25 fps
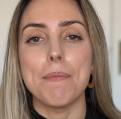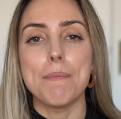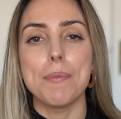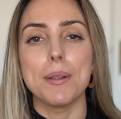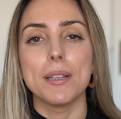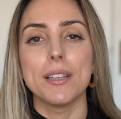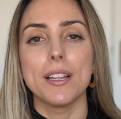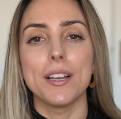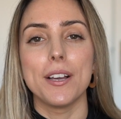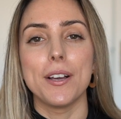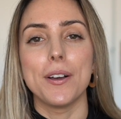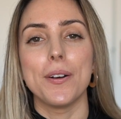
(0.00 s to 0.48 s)

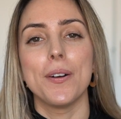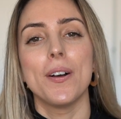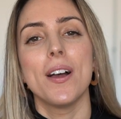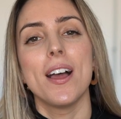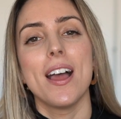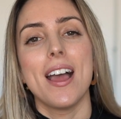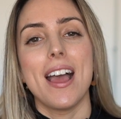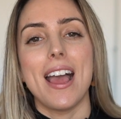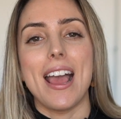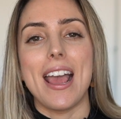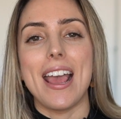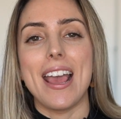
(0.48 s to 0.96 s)
down
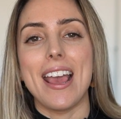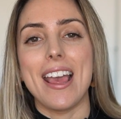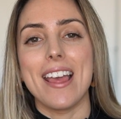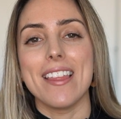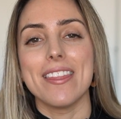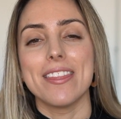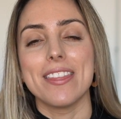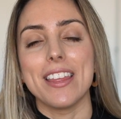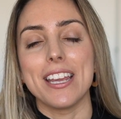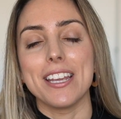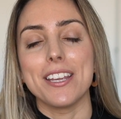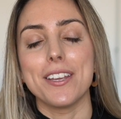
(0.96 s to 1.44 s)
below,
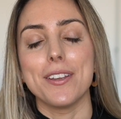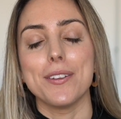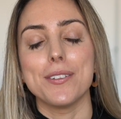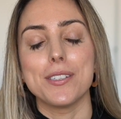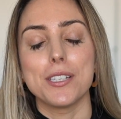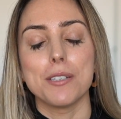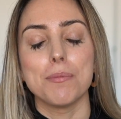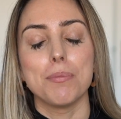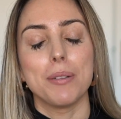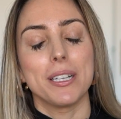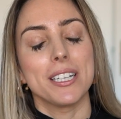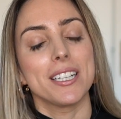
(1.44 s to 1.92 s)
and thank
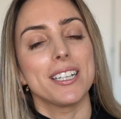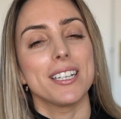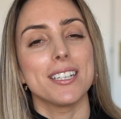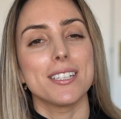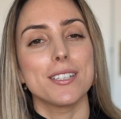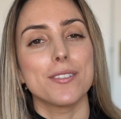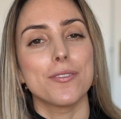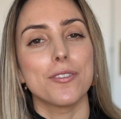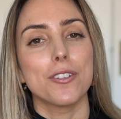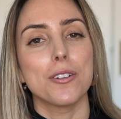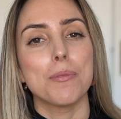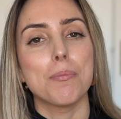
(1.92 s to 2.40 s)
you to
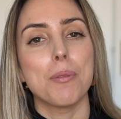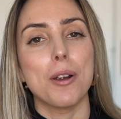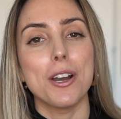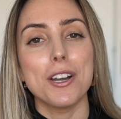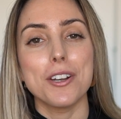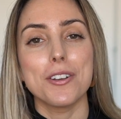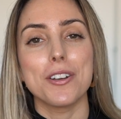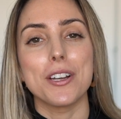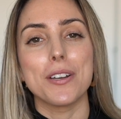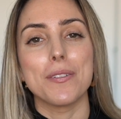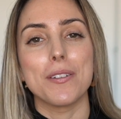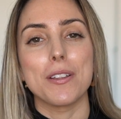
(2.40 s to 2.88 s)
Blinkist for
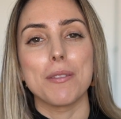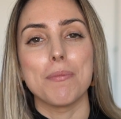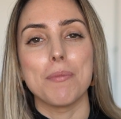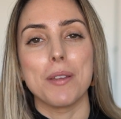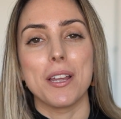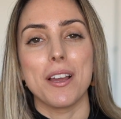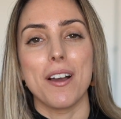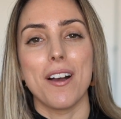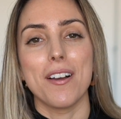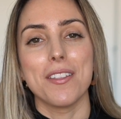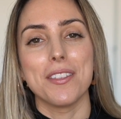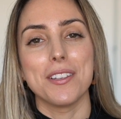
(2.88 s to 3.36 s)
partnering
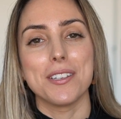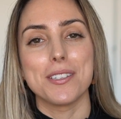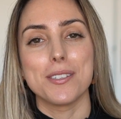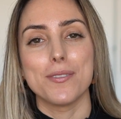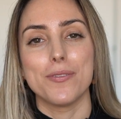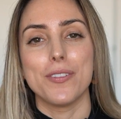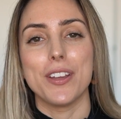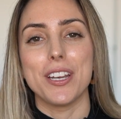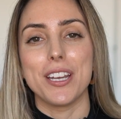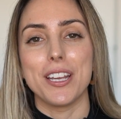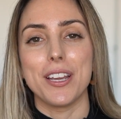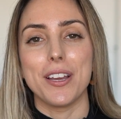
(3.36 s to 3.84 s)
with me on
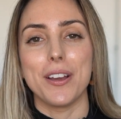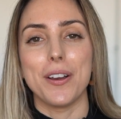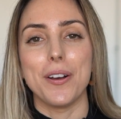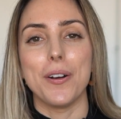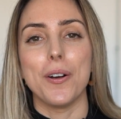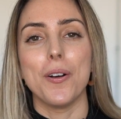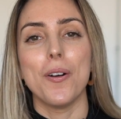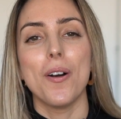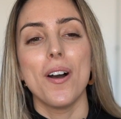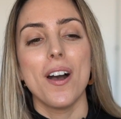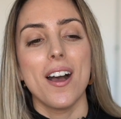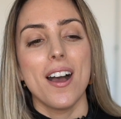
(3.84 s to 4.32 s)
this
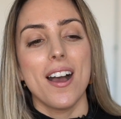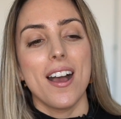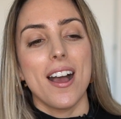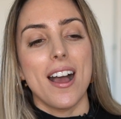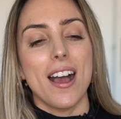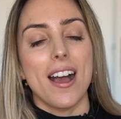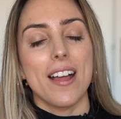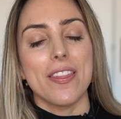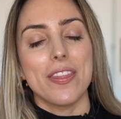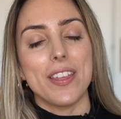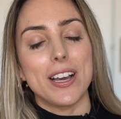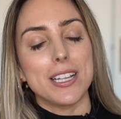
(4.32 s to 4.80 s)
video.
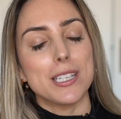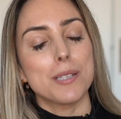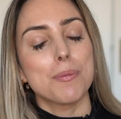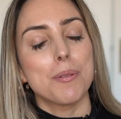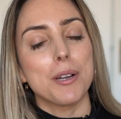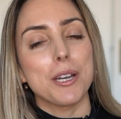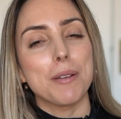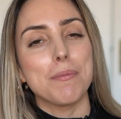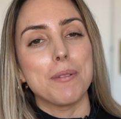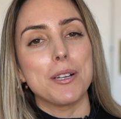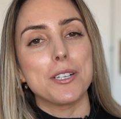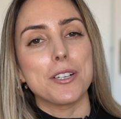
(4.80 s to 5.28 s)

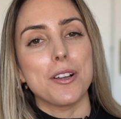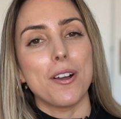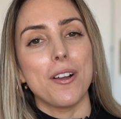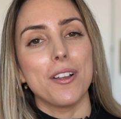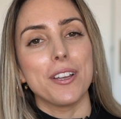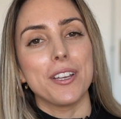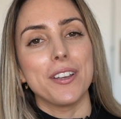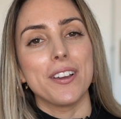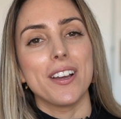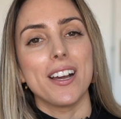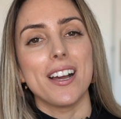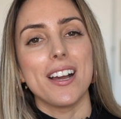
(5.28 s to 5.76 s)
That's pretty much
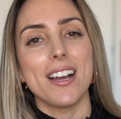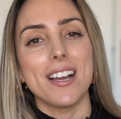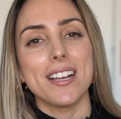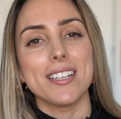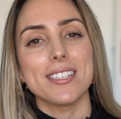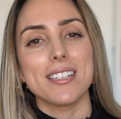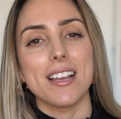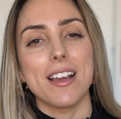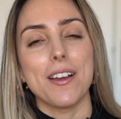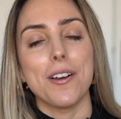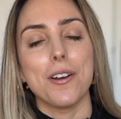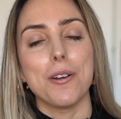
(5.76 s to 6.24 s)
all, you
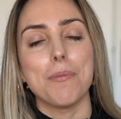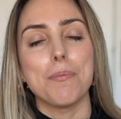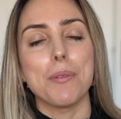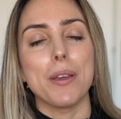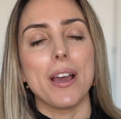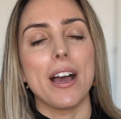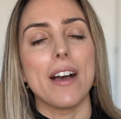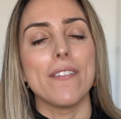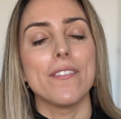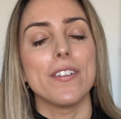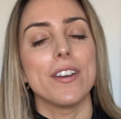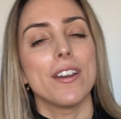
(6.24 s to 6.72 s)
guys. I
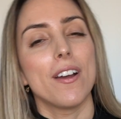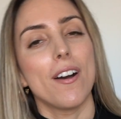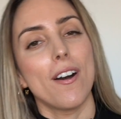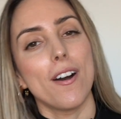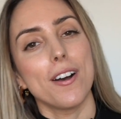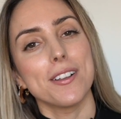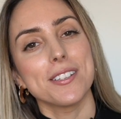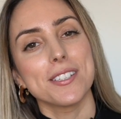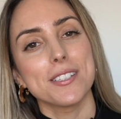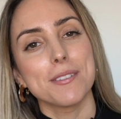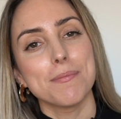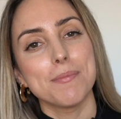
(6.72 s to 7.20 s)
hope you have an
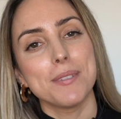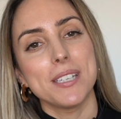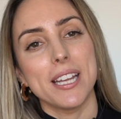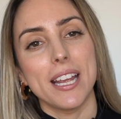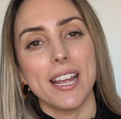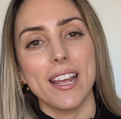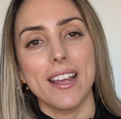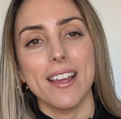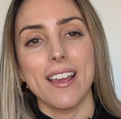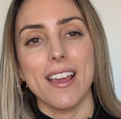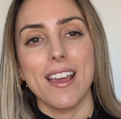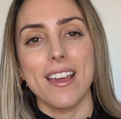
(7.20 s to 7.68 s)
awesome
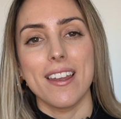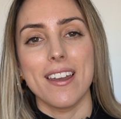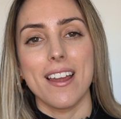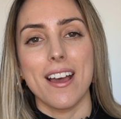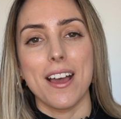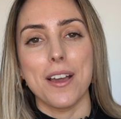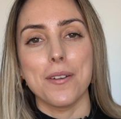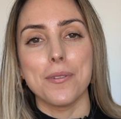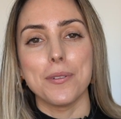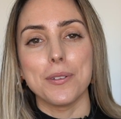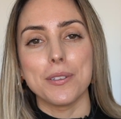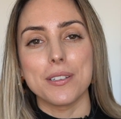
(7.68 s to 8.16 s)
day,
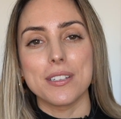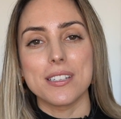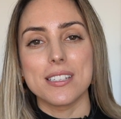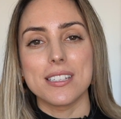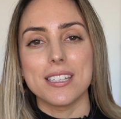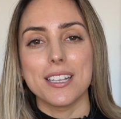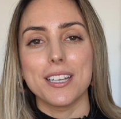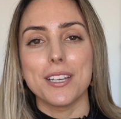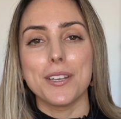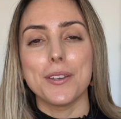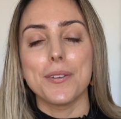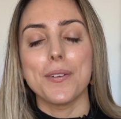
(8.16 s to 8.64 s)
and I will
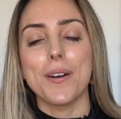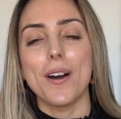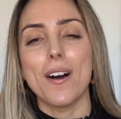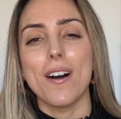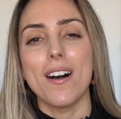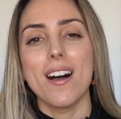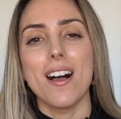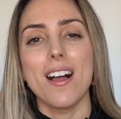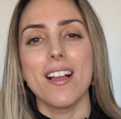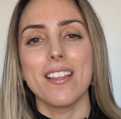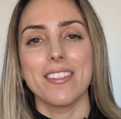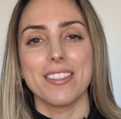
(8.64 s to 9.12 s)
see you
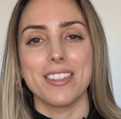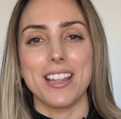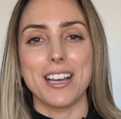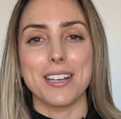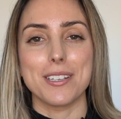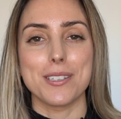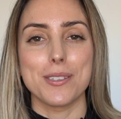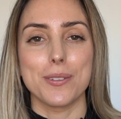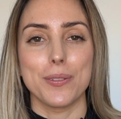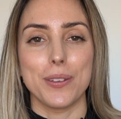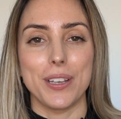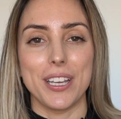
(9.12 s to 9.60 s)
all
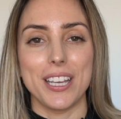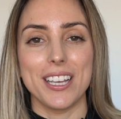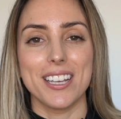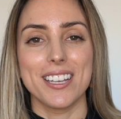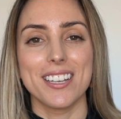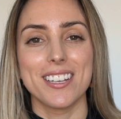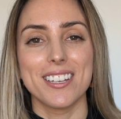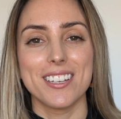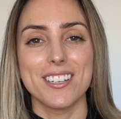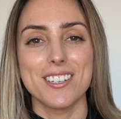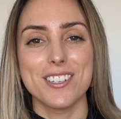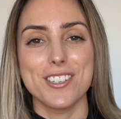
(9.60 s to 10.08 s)
next
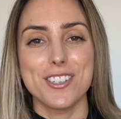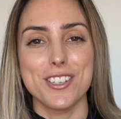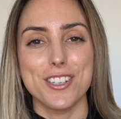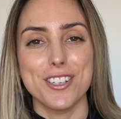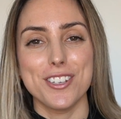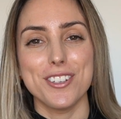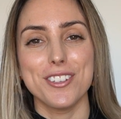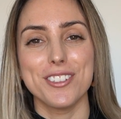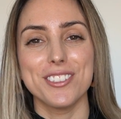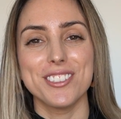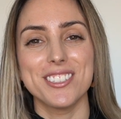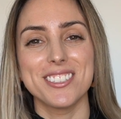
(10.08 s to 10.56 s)
week.
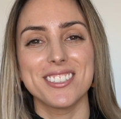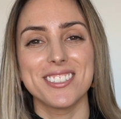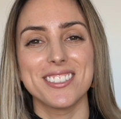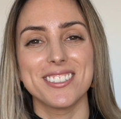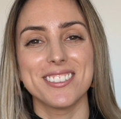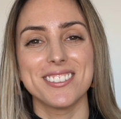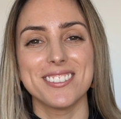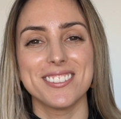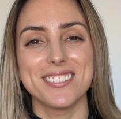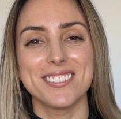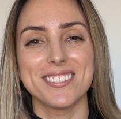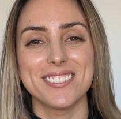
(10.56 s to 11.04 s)

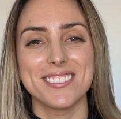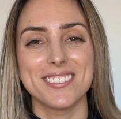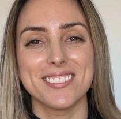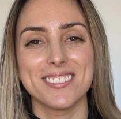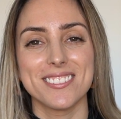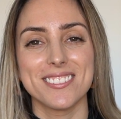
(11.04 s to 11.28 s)
Tschüss.